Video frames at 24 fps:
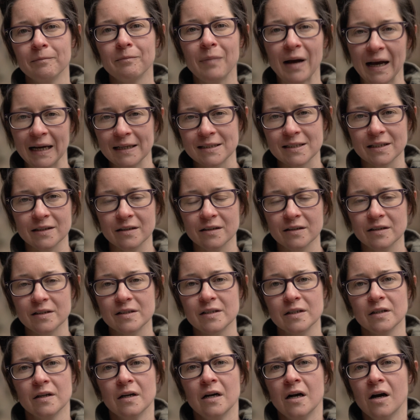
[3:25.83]

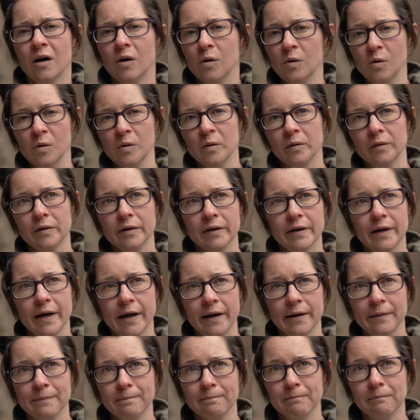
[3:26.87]
patterns or
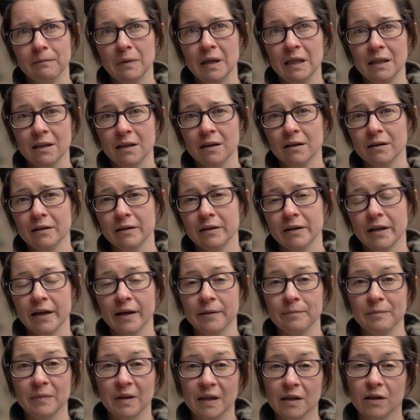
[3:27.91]
in
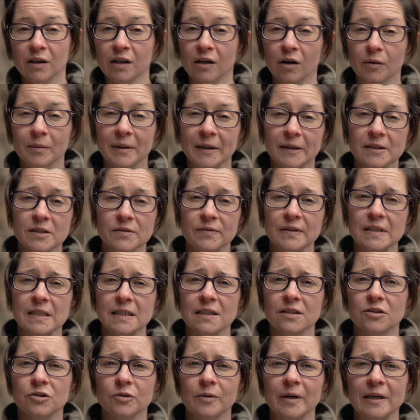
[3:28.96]
the economics of a
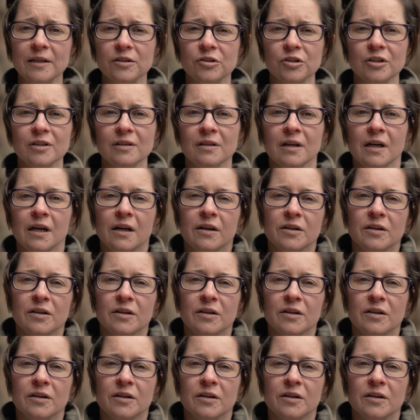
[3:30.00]
situation.